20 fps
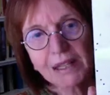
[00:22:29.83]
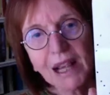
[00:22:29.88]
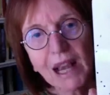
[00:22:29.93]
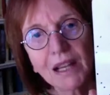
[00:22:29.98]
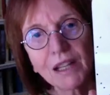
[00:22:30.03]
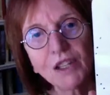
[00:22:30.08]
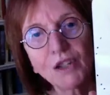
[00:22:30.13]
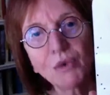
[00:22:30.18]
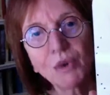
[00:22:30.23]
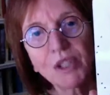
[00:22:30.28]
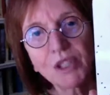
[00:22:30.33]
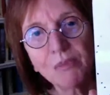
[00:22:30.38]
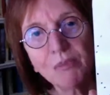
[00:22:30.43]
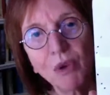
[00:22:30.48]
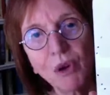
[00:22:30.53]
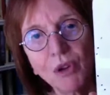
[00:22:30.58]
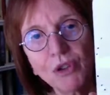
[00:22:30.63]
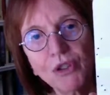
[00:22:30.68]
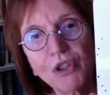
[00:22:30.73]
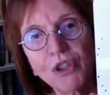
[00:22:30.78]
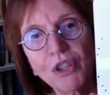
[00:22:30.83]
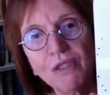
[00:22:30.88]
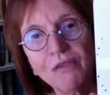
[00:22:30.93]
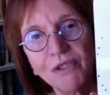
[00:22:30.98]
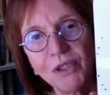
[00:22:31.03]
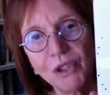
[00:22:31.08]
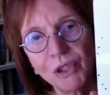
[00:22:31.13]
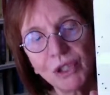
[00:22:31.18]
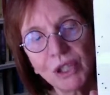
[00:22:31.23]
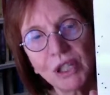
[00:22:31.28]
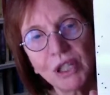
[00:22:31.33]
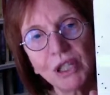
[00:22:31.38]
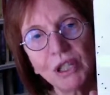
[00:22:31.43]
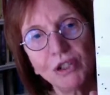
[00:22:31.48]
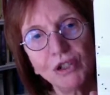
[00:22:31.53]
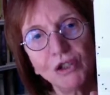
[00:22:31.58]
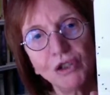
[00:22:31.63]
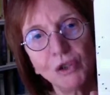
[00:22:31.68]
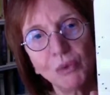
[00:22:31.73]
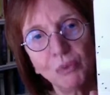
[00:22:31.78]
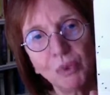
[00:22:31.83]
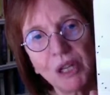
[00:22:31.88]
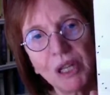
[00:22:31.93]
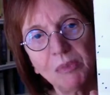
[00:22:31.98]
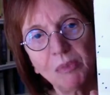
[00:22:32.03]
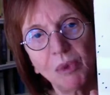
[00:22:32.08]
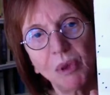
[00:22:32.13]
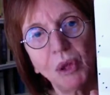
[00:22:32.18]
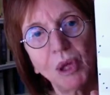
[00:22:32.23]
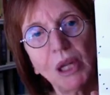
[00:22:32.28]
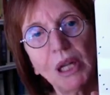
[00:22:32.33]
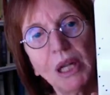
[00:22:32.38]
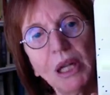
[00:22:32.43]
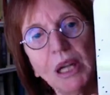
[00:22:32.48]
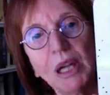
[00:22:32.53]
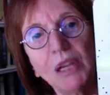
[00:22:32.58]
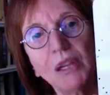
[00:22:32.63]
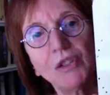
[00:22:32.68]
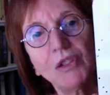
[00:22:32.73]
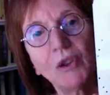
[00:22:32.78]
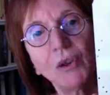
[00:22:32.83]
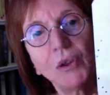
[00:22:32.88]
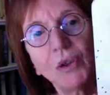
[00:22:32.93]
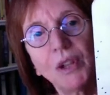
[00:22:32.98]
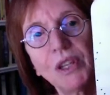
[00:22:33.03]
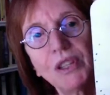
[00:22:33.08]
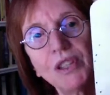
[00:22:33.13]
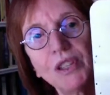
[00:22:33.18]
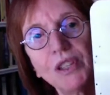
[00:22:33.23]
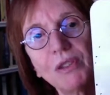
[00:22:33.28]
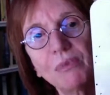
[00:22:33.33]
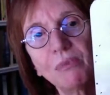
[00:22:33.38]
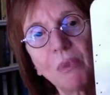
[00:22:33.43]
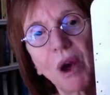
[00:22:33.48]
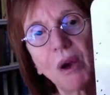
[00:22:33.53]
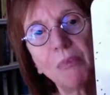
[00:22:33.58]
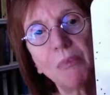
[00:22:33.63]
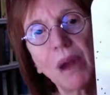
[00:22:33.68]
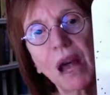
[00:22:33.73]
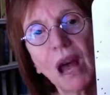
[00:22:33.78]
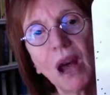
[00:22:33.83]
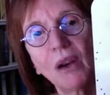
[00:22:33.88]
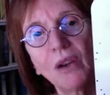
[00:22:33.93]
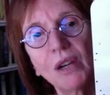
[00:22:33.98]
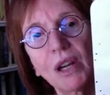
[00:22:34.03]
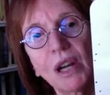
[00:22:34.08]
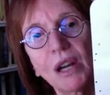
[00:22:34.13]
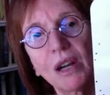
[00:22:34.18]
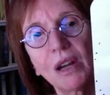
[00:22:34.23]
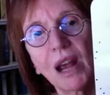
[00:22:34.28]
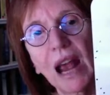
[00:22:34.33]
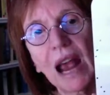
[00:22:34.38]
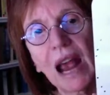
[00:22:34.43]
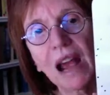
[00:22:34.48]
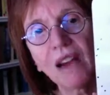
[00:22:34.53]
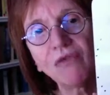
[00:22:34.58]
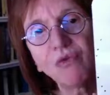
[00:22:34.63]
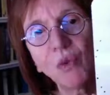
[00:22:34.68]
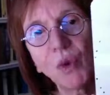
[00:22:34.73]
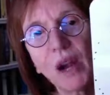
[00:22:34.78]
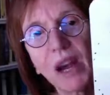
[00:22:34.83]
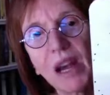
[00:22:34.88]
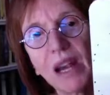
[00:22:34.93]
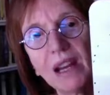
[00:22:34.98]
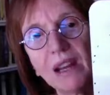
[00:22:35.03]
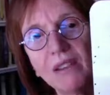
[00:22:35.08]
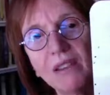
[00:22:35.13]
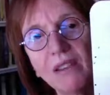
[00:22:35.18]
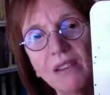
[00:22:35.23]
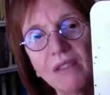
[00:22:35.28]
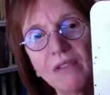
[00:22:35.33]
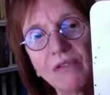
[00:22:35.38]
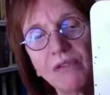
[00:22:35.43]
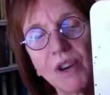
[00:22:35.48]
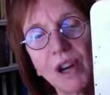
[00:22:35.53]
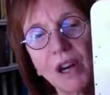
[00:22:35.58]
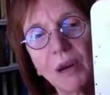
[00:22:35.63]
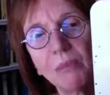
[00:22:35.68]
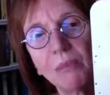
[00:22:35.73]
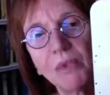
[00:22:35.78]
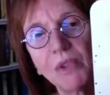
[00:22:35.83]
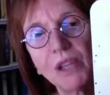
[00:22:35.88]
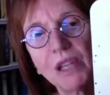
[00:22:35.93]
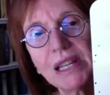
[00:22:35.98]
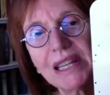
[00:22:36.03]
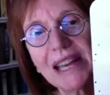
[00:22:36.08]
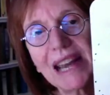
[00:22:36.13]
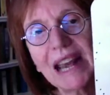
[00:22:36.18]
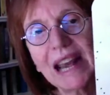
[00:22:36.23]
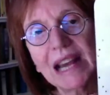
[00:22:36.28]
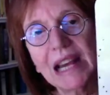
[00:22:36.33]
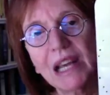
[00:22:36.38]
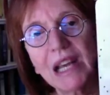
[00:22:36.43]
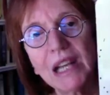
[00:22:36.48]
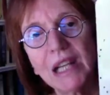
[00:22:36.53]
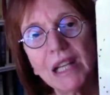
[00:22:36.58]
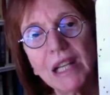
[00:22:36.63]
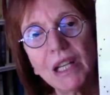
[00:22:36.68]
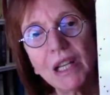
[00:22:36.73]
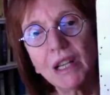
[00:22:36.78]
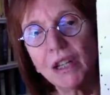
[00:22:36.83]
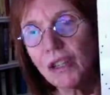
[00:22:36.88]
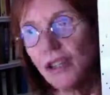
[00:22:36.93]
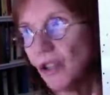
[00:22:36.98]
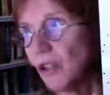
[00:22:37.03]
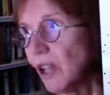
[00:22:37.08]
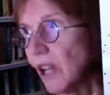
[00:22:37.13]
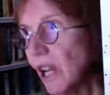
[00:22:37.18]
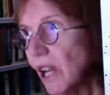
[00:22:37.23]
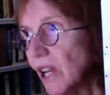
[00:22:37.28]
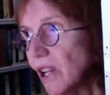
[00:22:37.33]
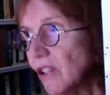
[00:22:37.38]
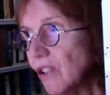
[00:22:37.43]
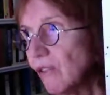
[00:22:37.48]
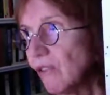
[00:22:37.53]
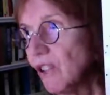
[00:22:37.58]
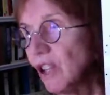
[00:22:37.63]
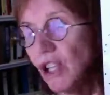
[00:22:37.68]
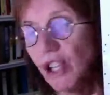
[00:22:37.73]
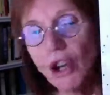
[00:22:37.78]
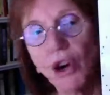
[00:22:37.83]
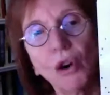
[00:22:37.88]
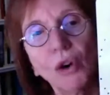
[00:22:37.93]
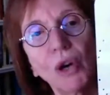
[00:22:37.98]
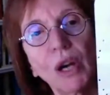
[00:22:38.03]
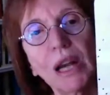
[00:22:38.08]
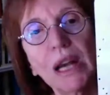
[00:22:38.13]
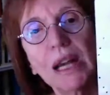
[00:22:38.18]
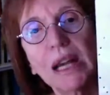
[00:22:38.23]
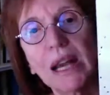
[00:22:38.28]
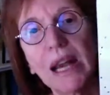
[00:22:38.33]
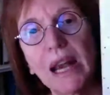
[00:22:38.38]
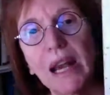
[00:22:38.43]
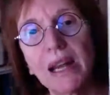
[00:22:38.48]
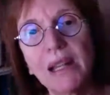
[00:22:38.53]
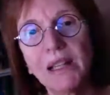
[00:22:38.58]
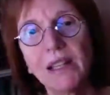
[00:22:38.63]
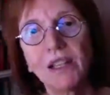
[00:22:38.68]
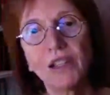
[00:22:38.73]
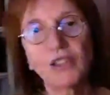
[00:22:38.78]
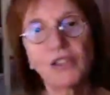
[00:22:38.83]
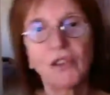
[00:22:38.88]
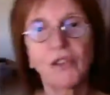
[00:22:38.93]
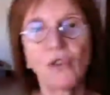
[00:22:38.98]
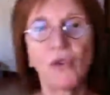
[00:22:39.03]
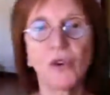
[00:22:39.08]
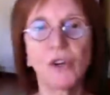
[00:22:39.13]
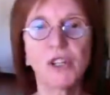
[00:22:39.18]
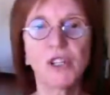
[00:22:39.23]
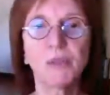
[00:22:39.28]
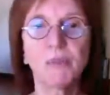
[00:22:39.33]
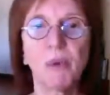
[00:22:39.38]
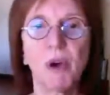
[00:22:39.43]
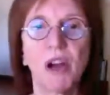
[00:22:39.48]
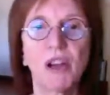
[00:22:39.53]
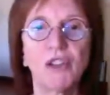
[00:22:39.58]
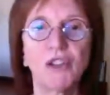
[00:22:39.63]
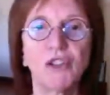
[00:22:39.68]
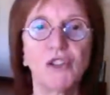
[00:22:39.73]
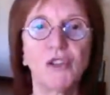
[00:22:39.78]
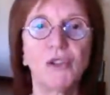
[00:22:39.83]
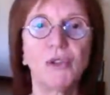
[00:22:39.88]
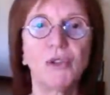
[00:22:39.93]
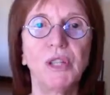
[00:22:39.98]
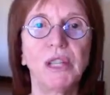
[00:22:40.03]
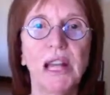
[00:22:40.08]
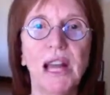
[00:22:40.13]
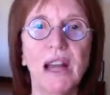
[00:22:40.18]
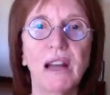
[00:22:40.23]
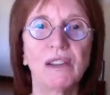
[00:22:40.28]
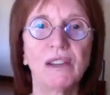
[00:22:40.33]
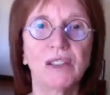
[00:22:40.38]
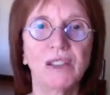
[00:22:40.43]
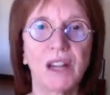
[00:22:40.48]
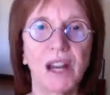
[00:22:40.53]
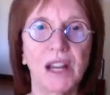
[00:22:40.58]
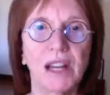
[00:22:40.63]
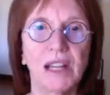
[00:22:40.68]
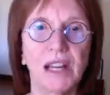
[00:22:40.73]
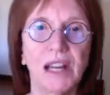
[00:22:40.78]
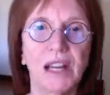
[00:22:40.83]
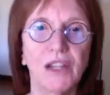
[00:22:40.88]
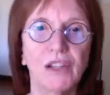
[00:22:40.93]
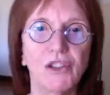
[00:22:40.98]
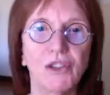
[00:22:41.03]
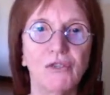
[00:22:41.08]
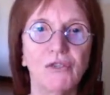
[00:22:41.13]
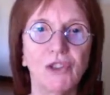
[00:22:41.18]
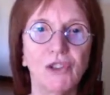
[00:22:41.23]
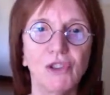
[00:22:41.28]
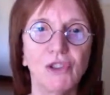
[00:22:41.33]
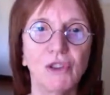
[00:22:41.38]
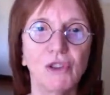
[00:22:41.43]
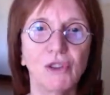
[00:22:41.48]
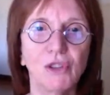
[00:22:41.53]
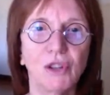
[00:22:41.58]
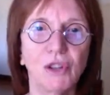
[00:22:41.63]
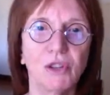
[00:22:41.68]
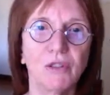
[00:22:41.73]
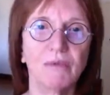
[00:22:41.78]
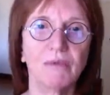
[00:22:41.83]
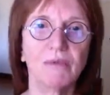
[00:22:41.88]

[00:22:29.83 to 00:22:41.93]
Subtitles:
That is what's most confusing to people. So this is about halfway from the neck to the edge of the yoke, and this corresponds to the outside edge of your shoulder.